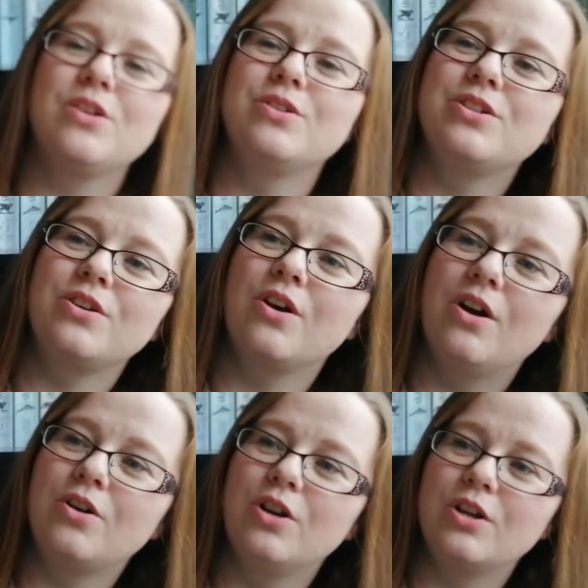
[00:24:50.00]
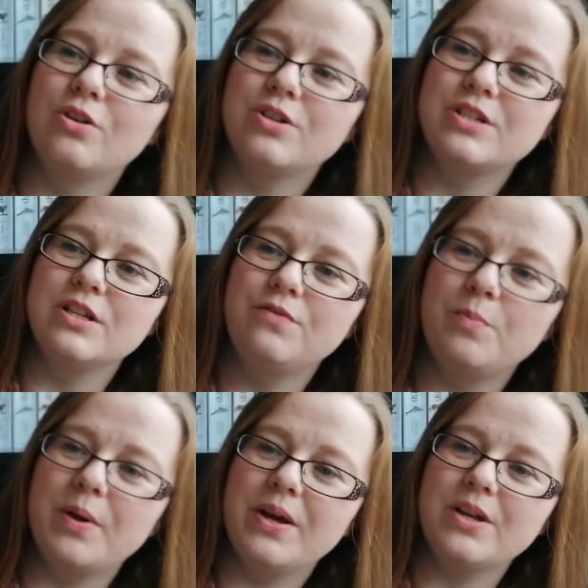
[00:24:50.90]
also got a colour called silver
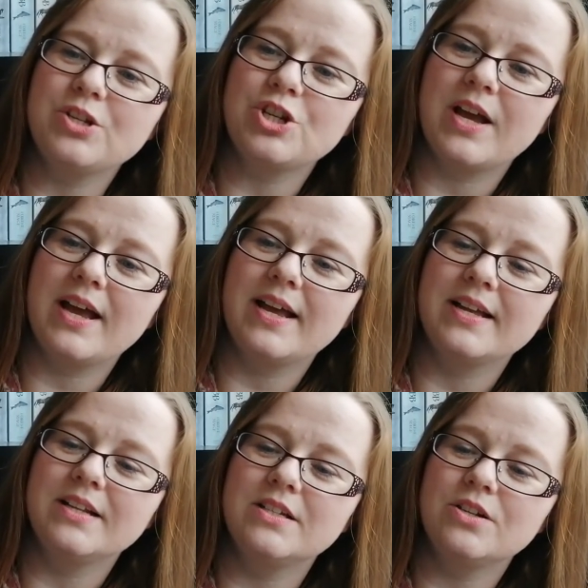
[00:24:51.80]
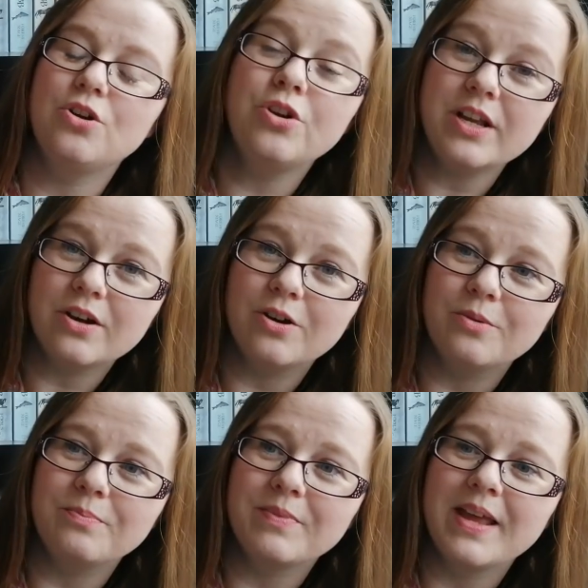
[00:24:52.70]
birch and
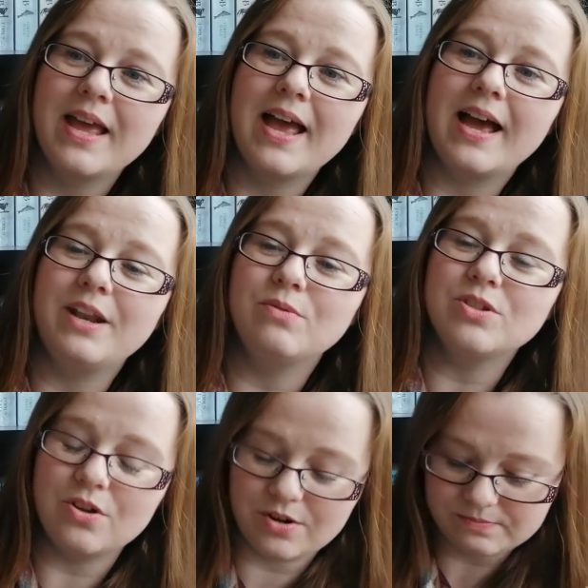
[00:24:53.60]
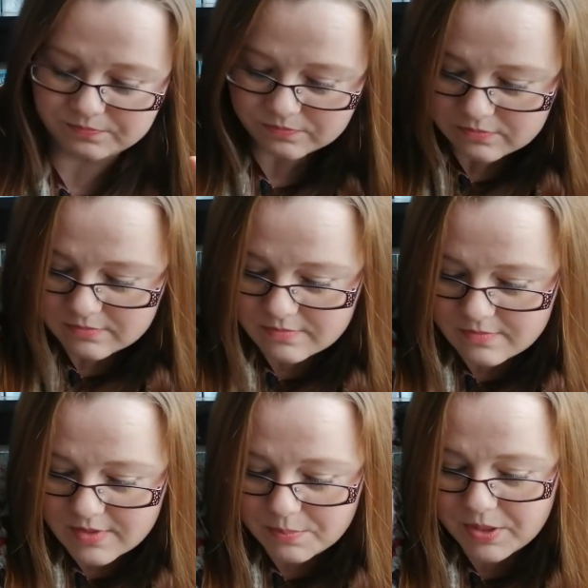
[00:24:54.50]
honeycomb, and it was on,
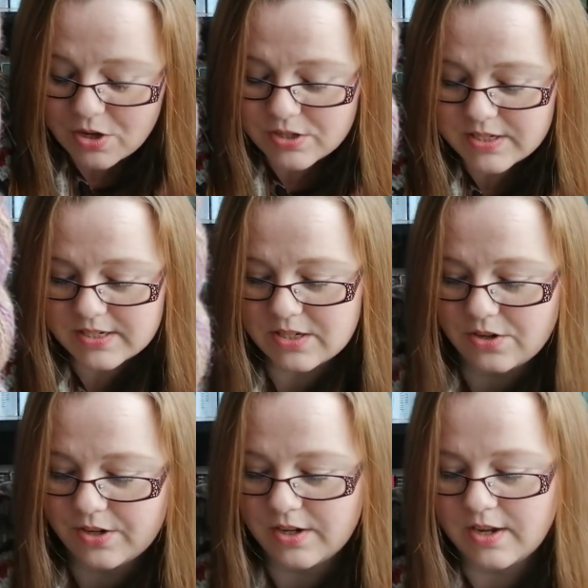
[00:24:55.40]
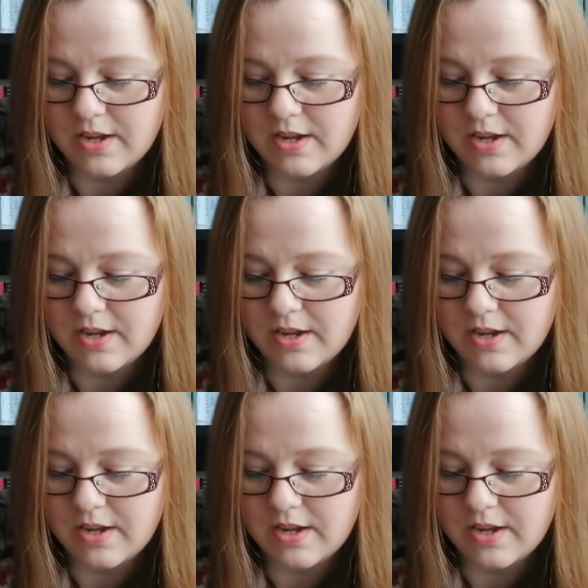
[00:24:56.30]
because it's on